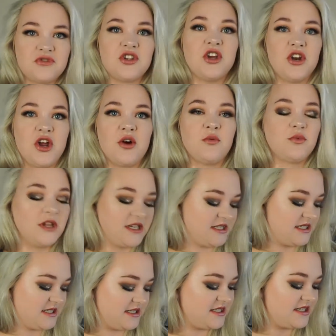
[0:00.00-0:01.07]
you know,
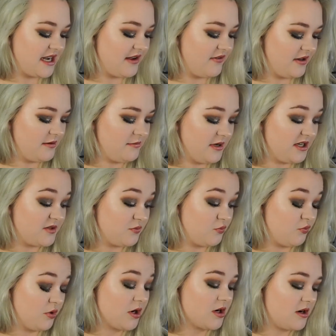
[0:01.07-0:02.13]
let's dive in because
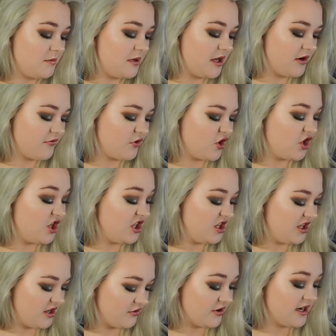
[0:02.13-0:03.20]
we're gonna be here for a
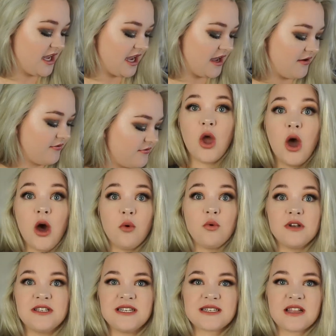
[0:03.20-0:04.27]
year and a half.
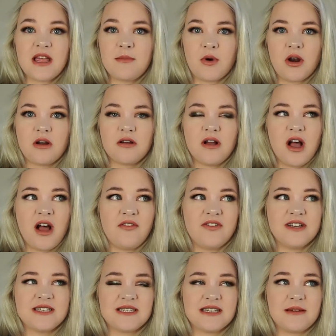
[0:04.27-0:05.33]
Oh, disclaimer,
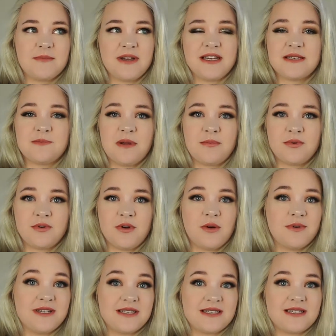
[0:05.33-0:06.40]
obviously, because people
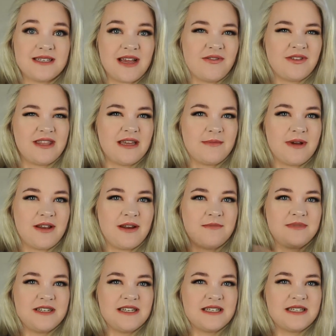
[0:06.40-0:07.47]
always have a thing about
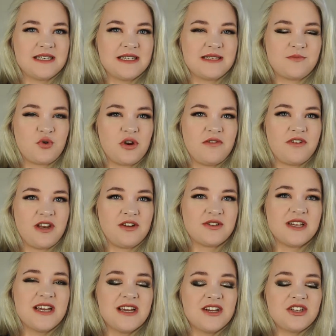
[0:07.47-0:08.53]
empties and disappointing
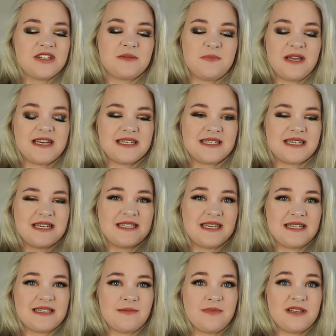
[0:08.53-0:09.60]
videos. Just because I
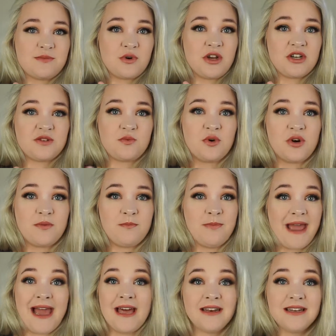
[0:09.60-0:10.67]
say some of these products were
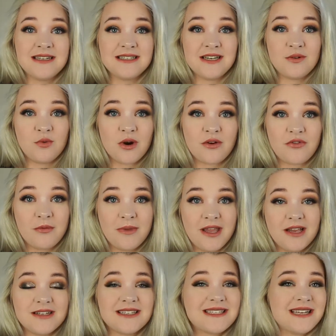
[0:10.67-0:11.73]
bad and didn't work for
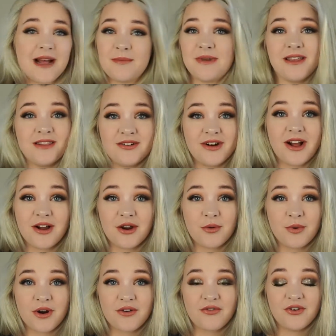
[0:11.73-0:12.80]
me does not mean they're not gonna
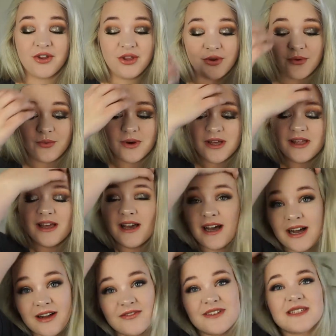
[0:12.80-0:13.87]
work for you.
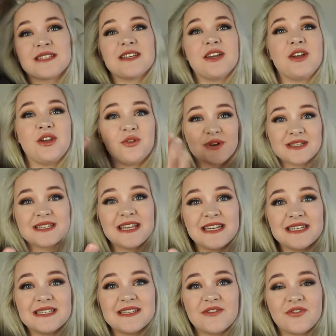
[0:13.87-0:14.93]
Obviously, your skin
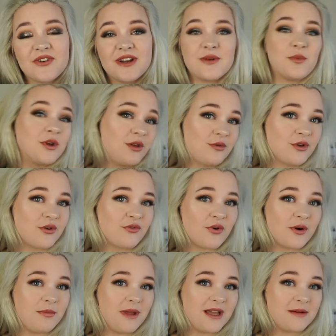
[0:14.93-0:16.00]
is different. What you look
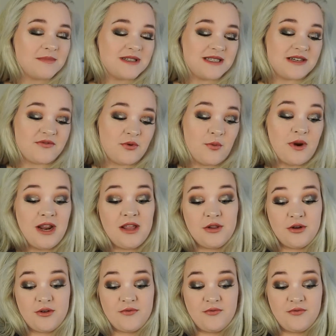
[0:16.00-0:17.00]
for in makeup is different. What I'm